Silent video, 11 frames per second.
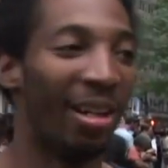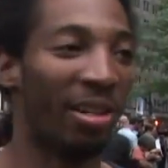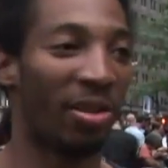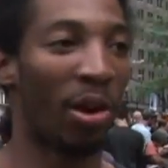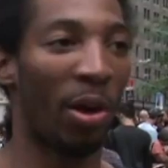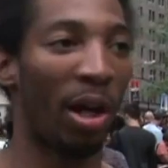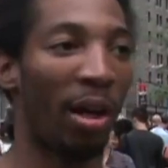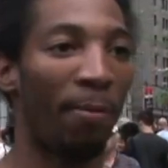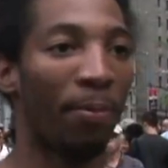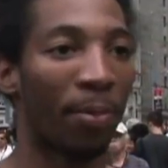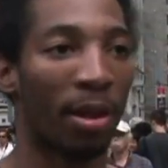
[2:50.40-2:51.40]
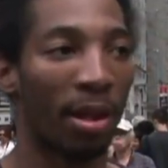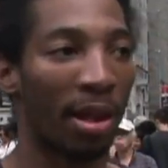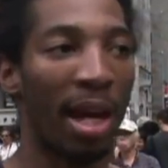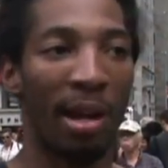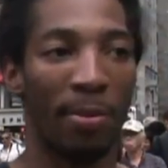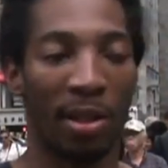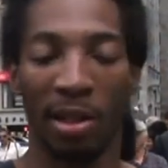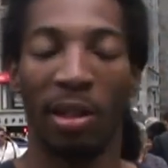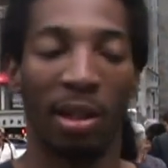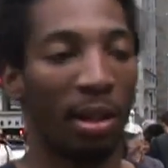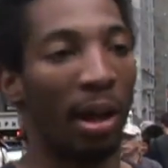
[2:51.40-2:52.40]
Despite the latest round of arrests,
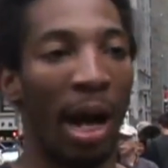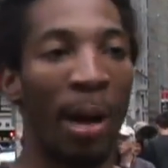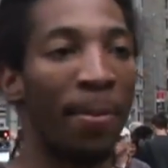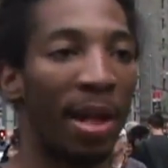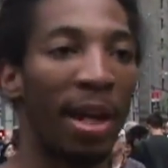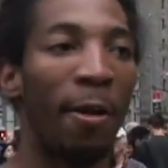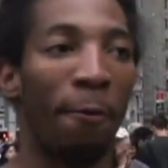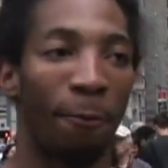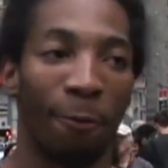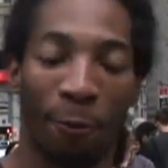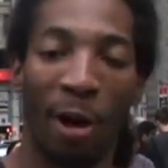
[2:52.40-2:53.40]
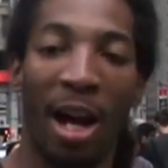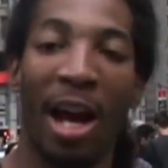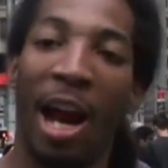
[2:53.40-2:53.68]
the protest encampment now